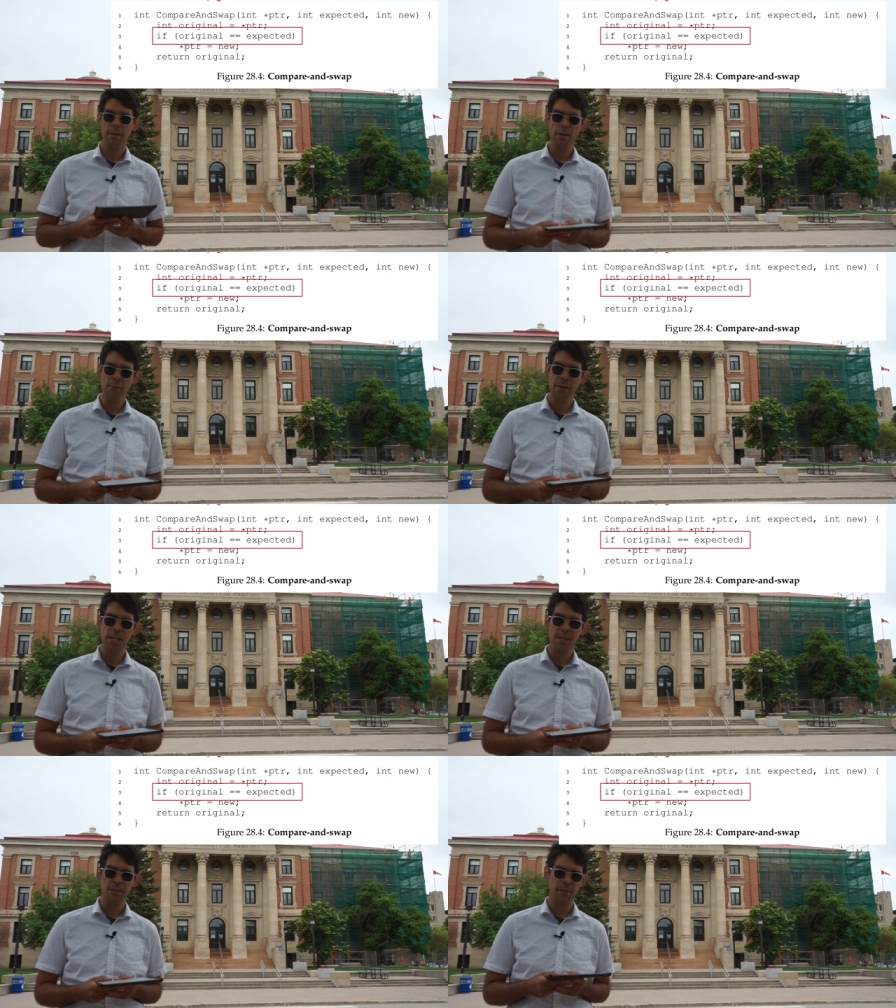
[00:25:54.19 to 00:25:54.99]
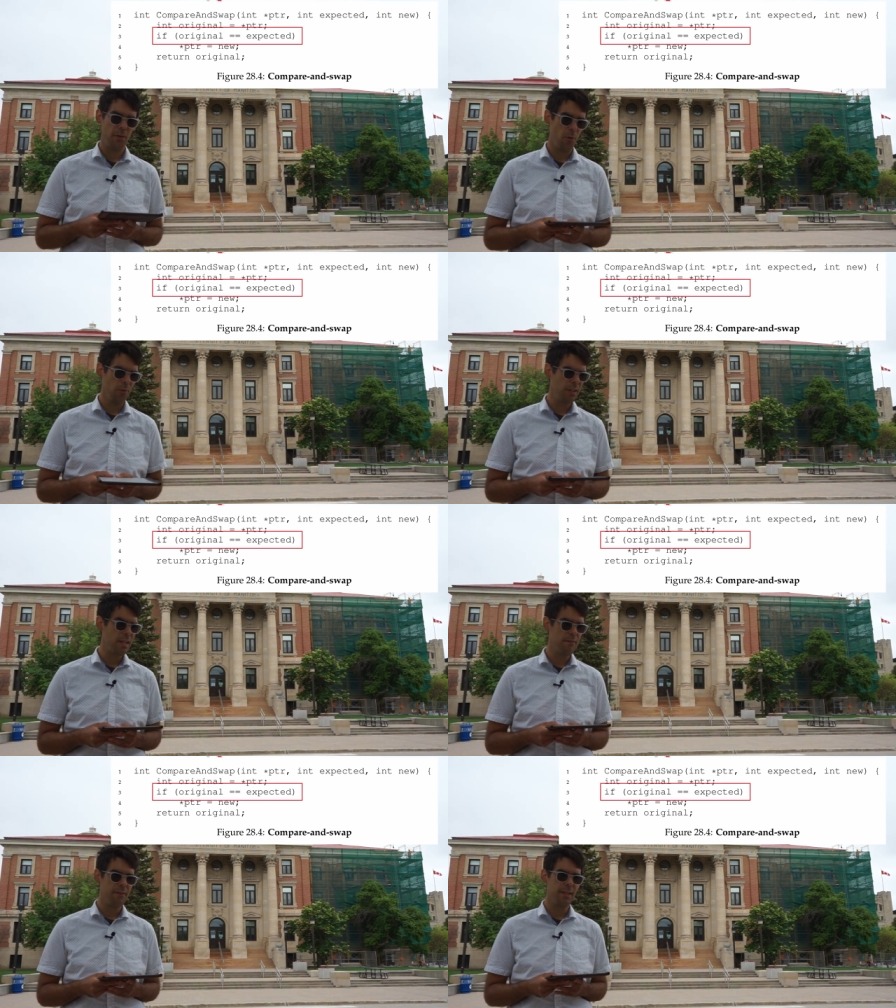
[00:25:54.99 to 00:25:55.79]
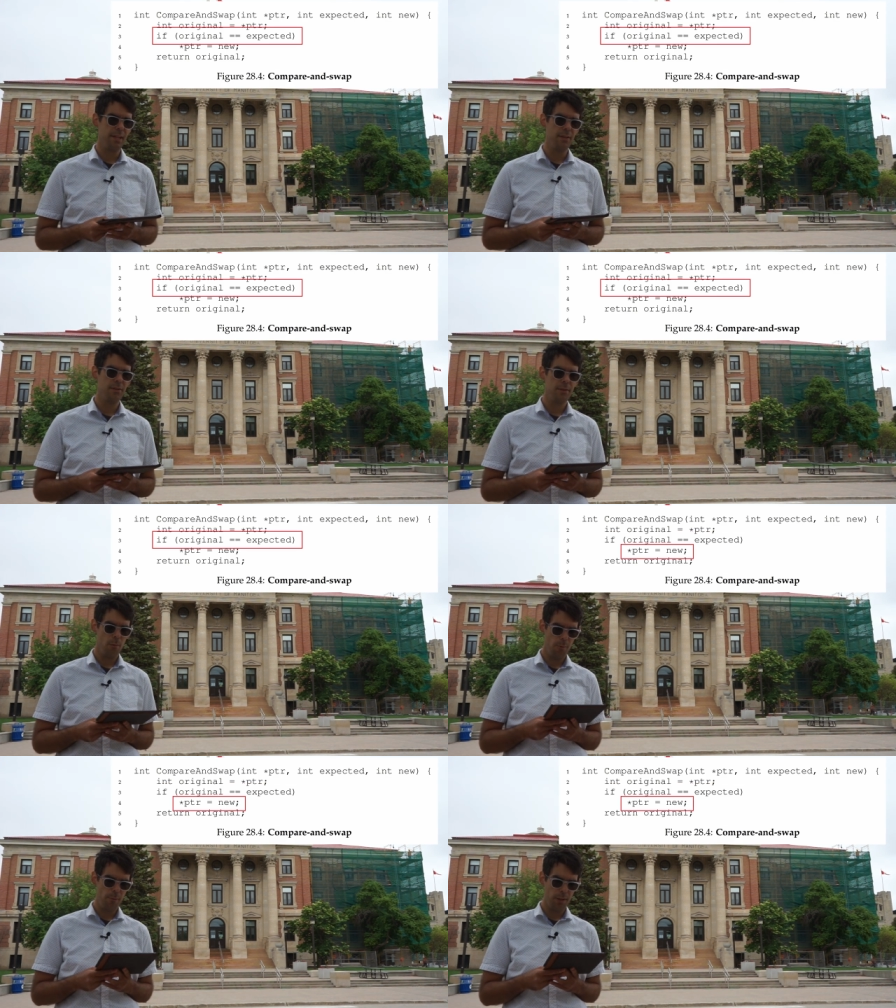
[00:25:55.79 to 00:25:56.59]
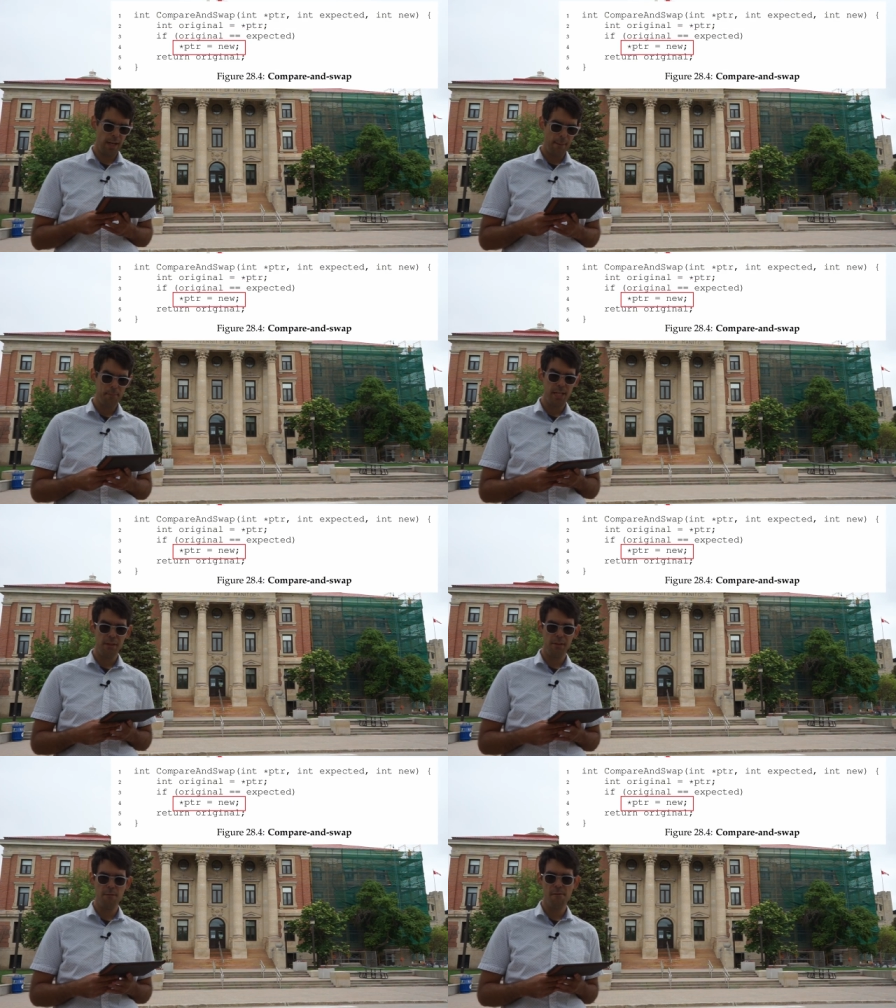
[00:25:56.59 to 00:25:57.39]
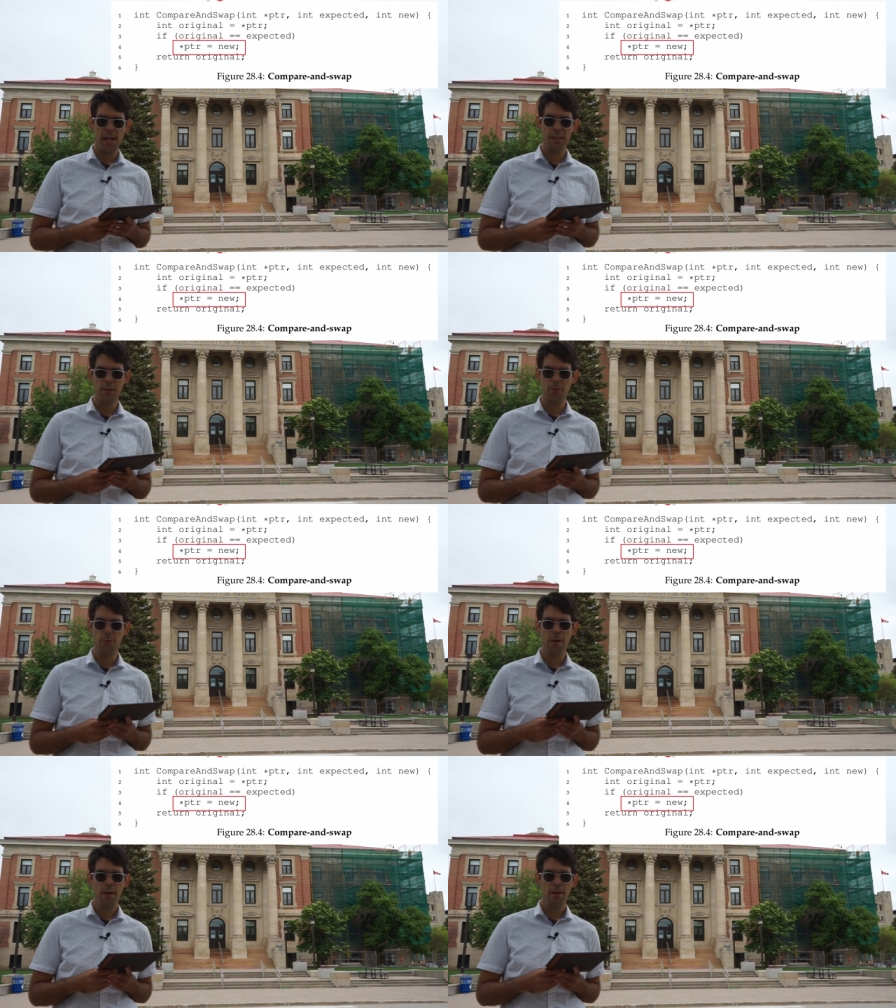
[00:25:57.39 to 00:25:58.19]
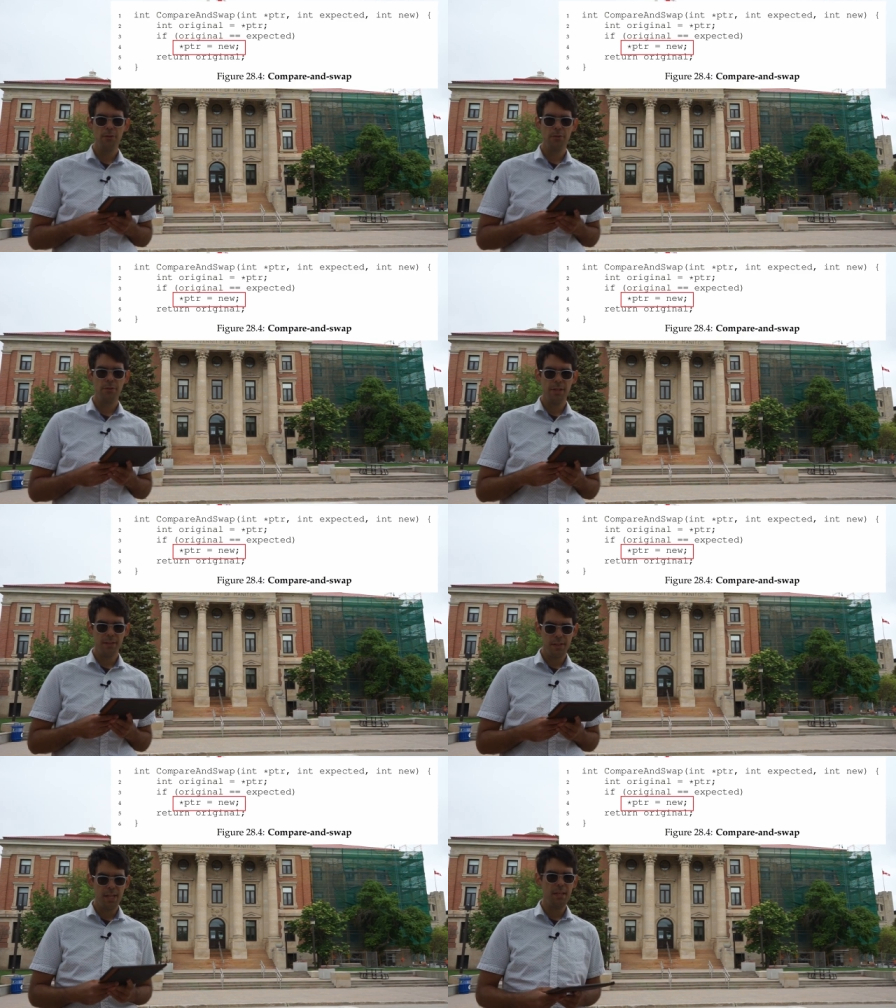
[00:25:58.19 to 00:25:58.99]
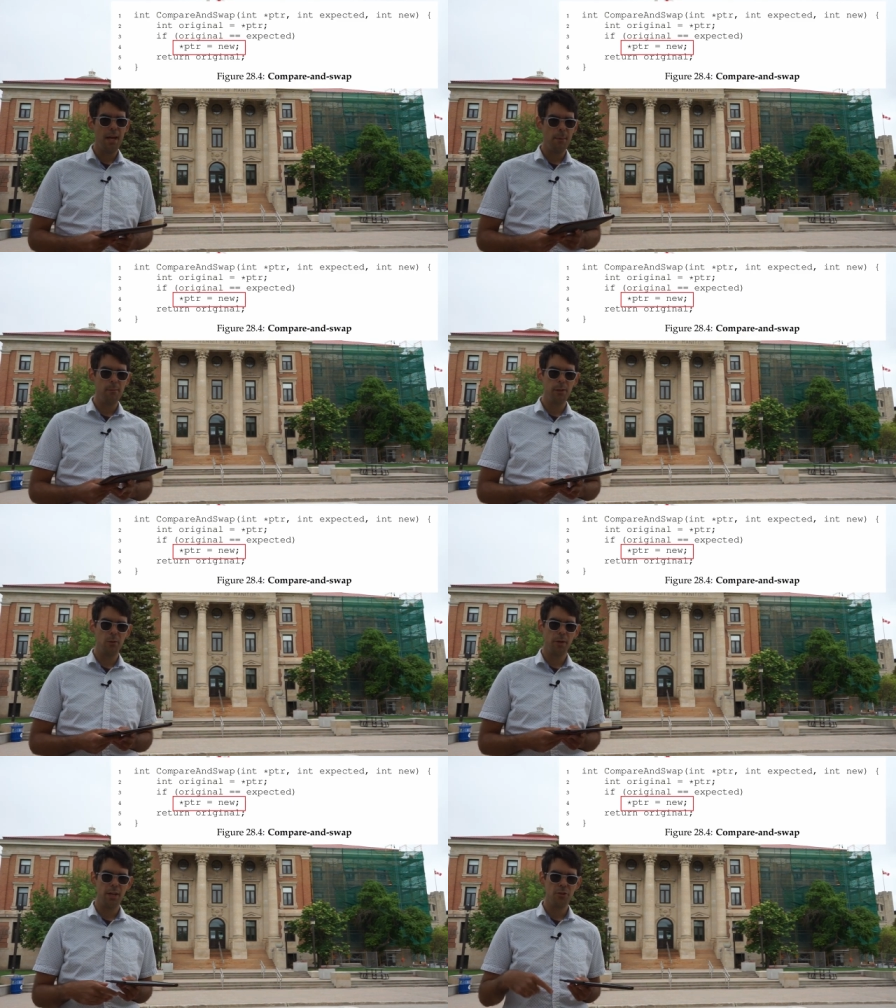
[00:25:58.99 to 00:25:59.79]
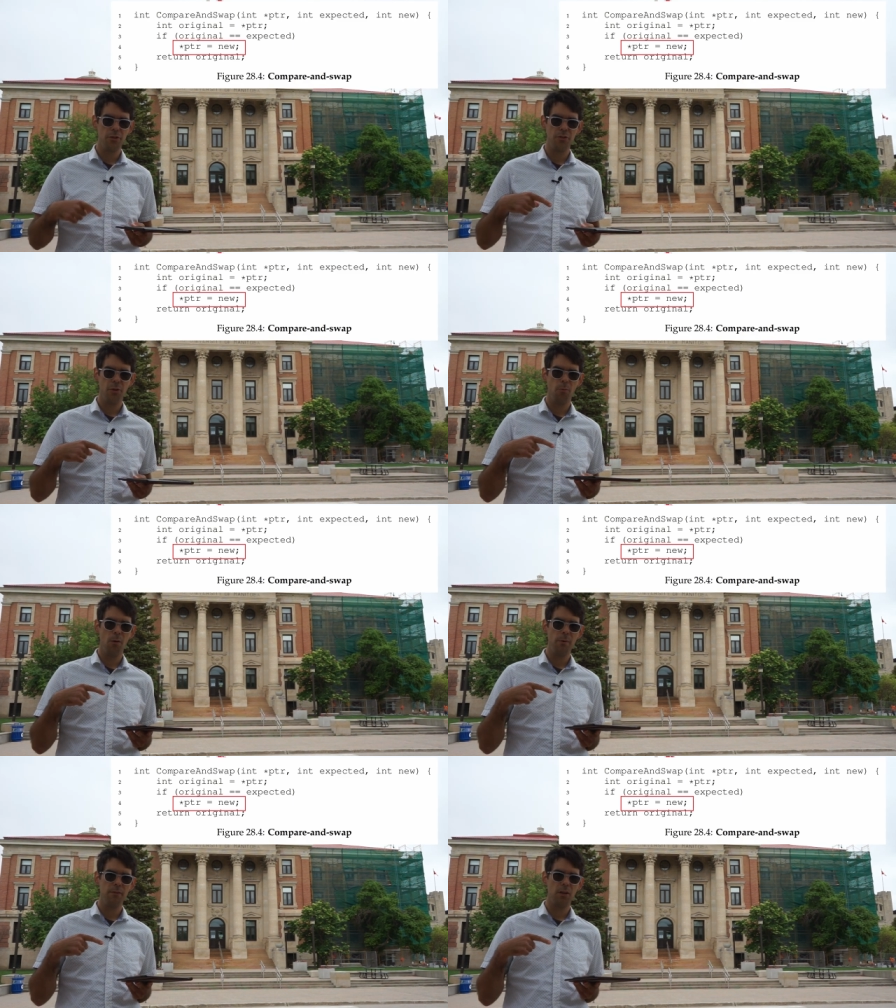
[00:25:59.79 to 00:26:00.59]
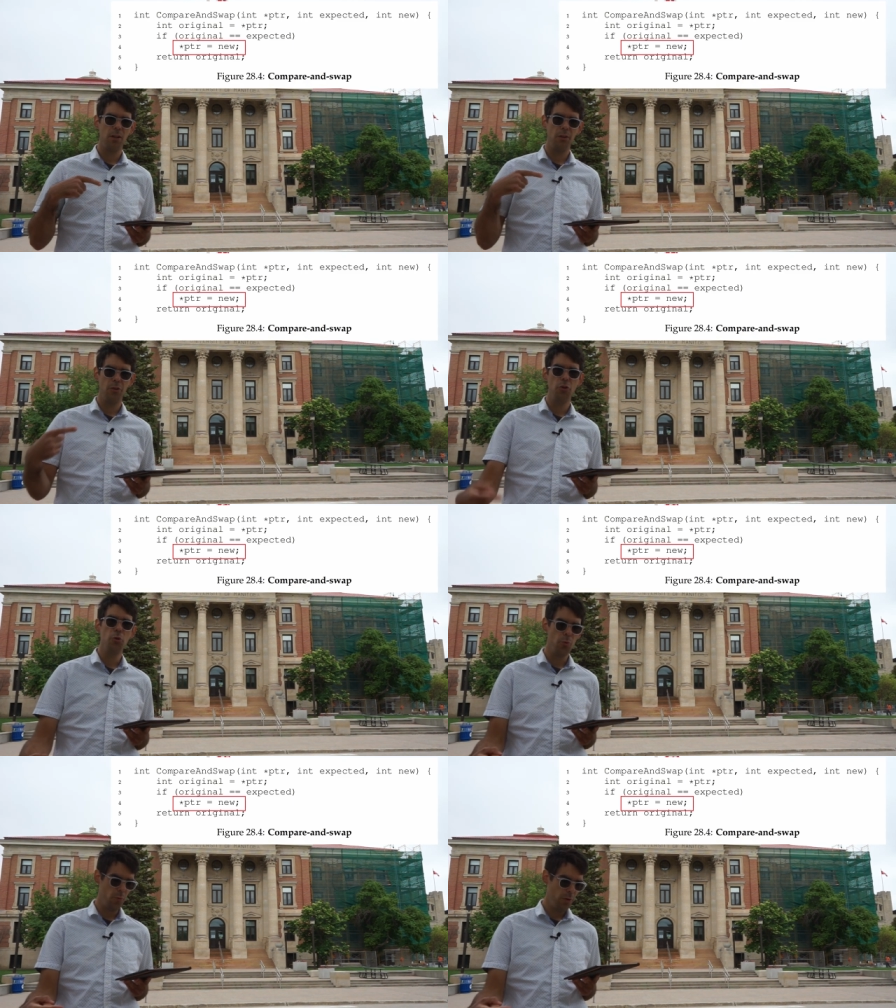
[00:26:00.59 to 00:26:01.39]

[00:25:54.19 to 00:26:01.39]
If it is, and only if it is, we will update the value that's in that memory location to what we've called new.